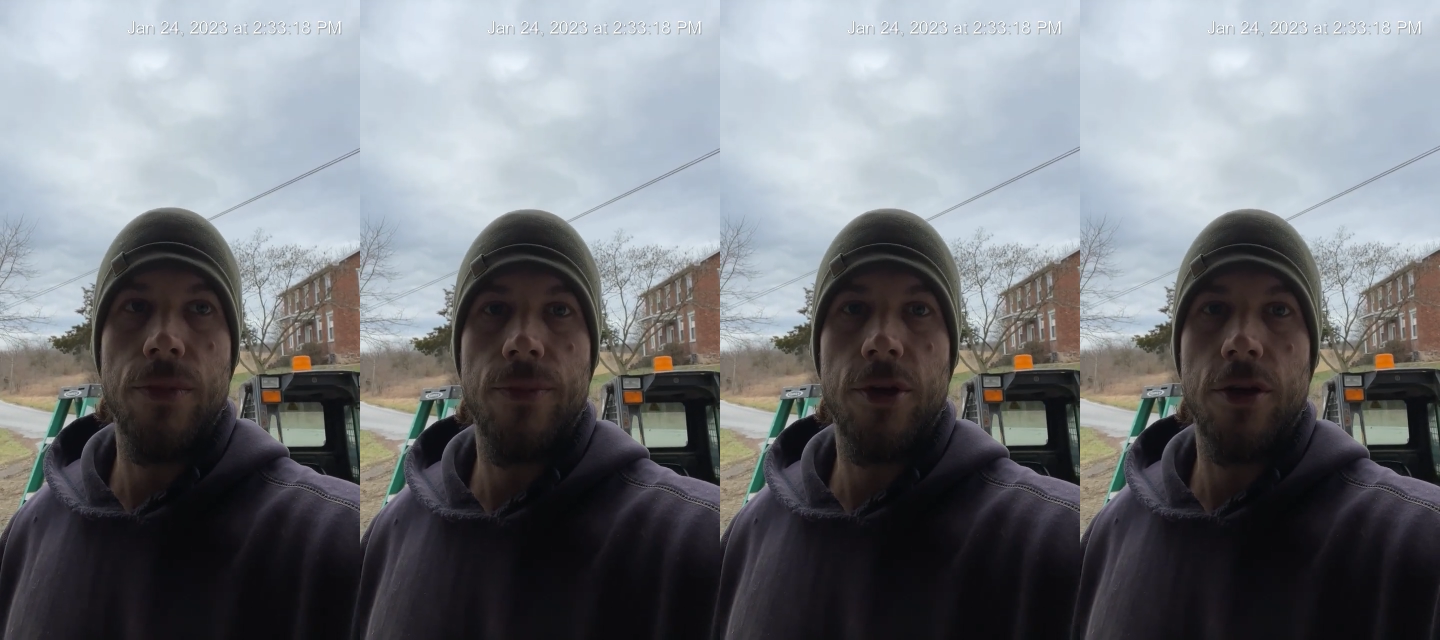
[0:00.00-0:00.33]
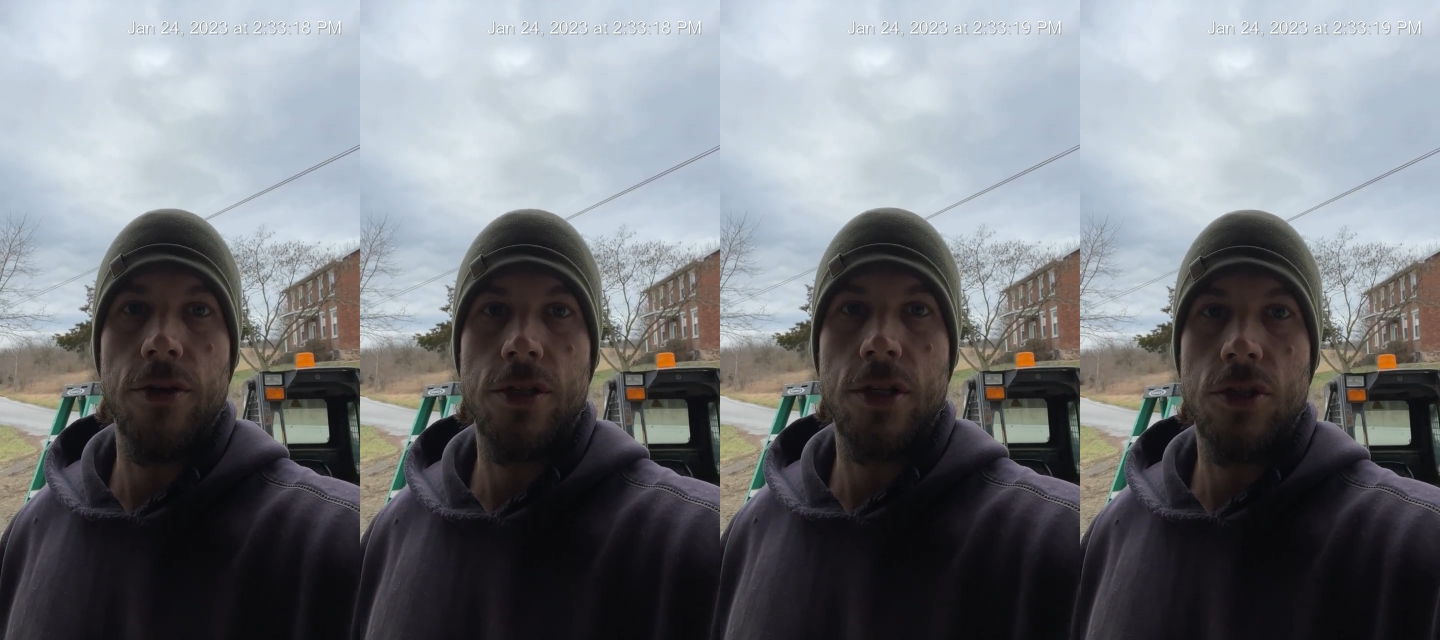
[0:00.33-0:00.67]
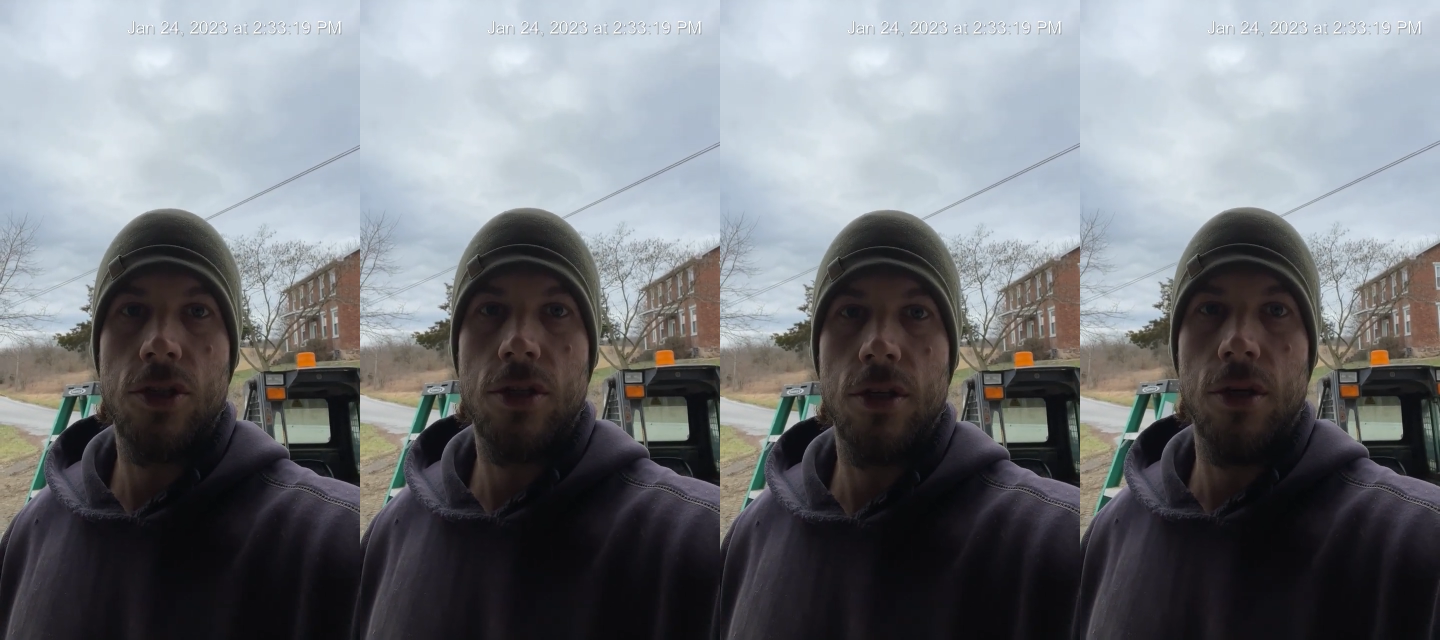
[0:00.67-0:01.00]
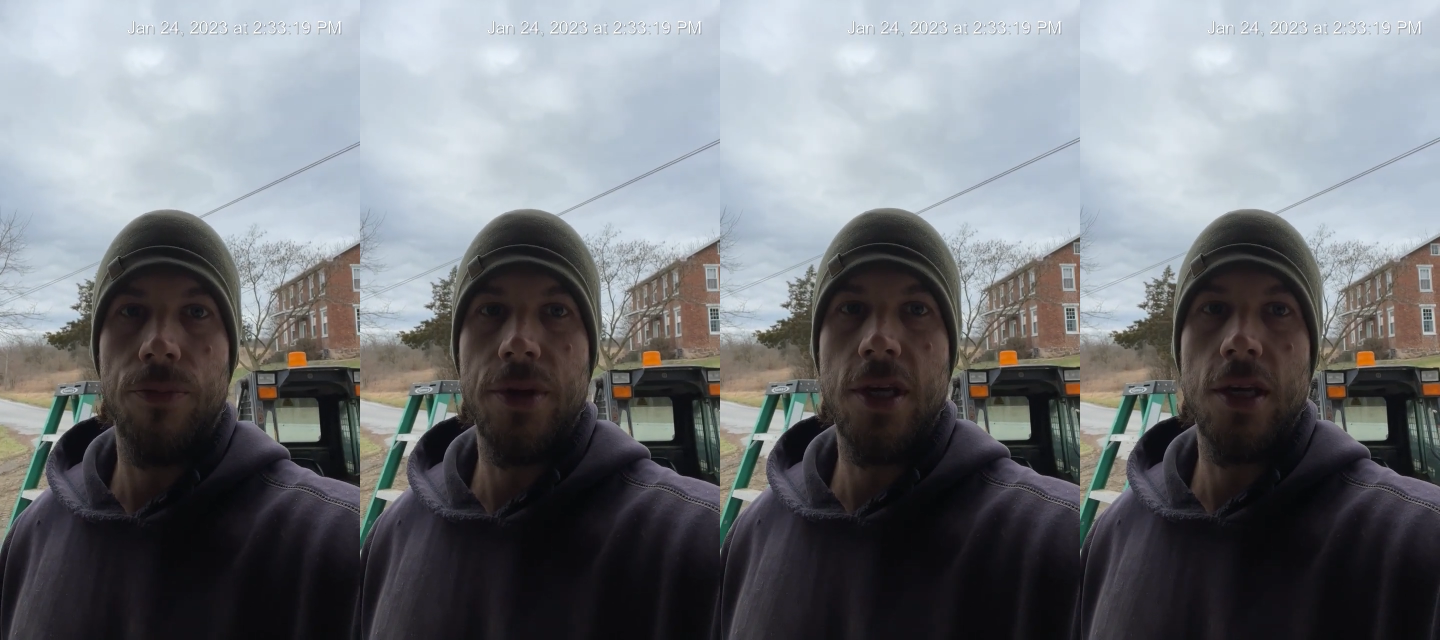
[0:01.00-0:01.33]
mimickers can
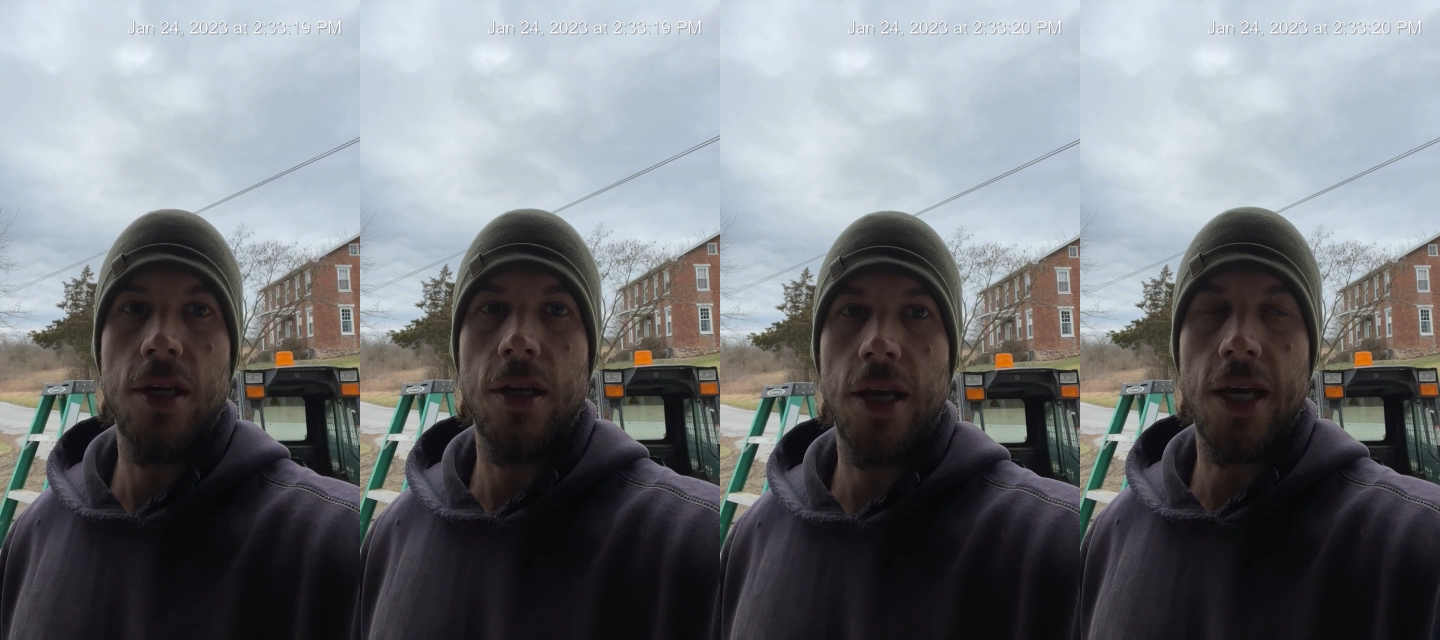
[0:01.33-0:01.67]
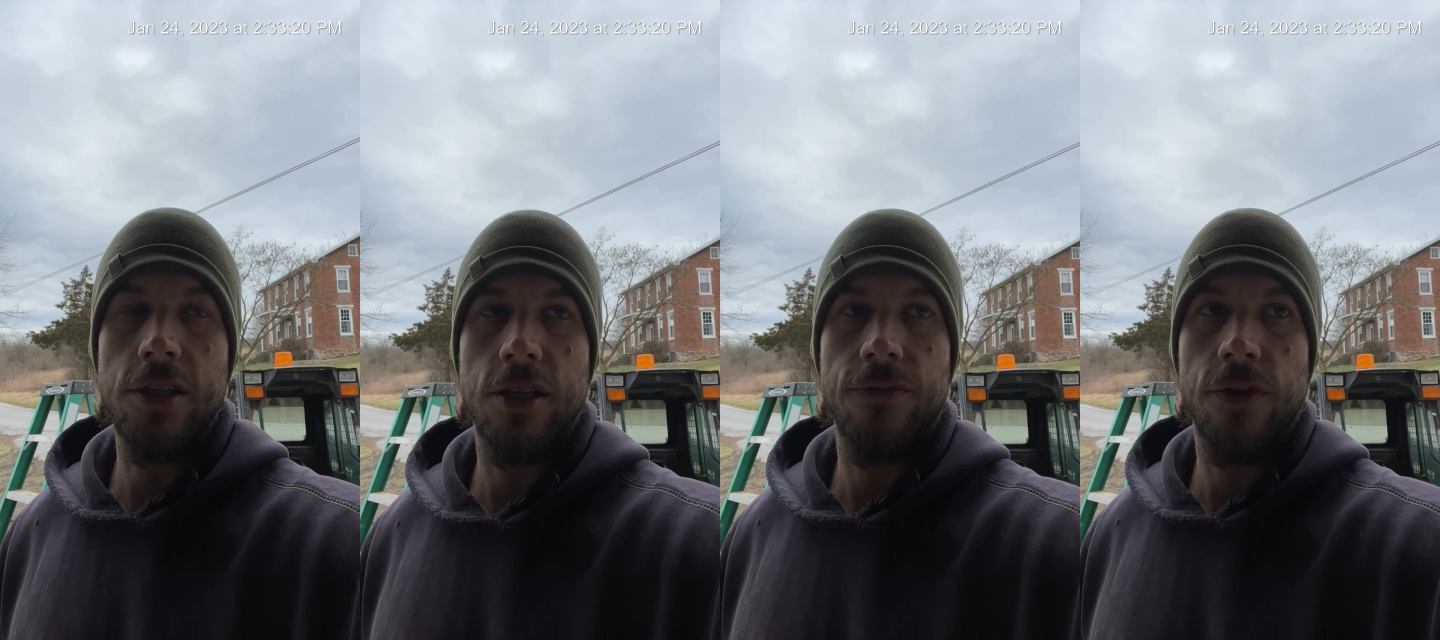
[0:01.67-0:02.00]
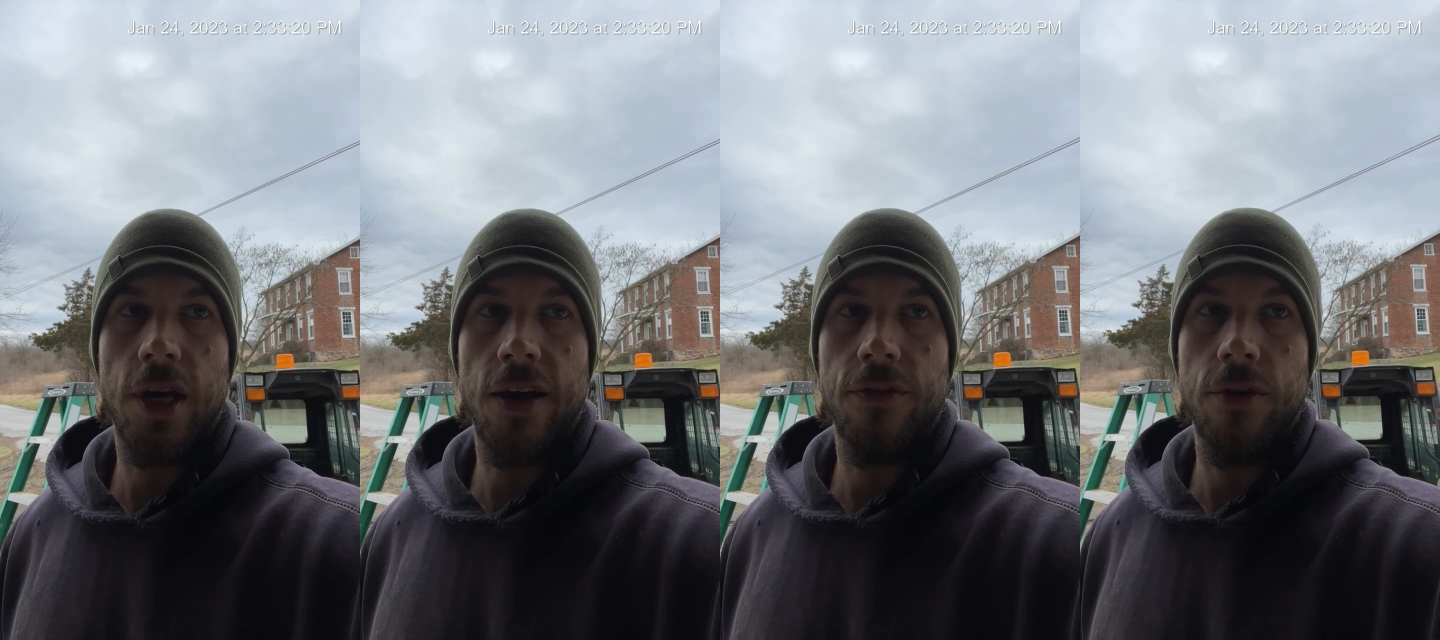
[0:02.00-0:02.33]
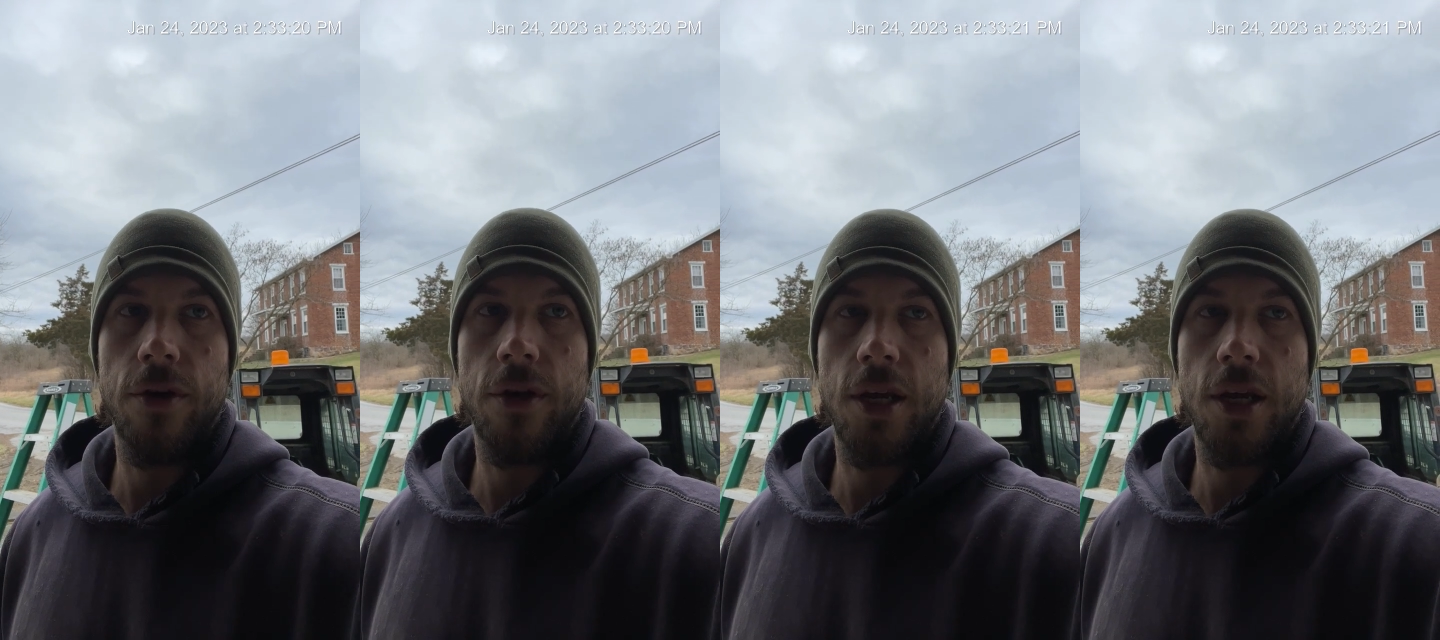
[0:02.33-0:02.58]
still be in eggs if you have your